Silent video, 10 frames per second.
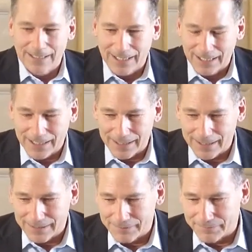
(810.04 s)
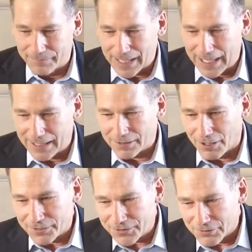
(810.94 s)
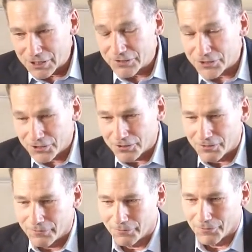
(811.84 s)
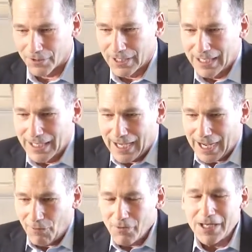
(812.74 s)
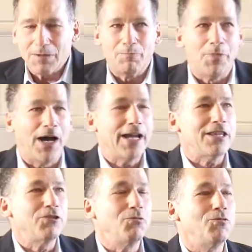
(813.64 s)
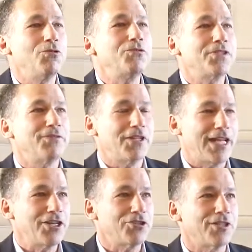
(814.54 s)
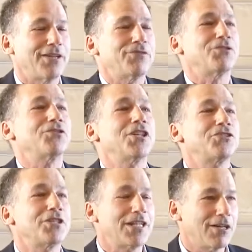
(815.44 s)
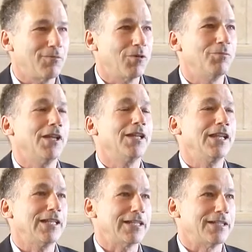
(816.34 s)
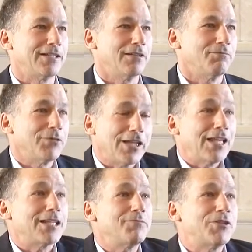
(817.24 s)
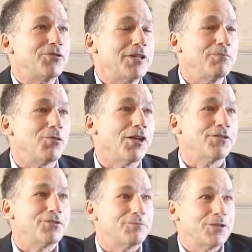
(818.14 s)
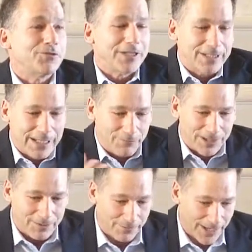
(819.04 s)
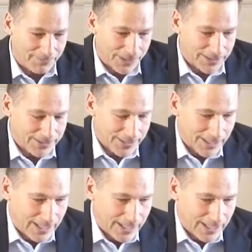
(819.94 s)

uh, and also concern for how are we going to bind the wounds of the nation after such a terrible bloodletting bloodletting between brothers, between within families.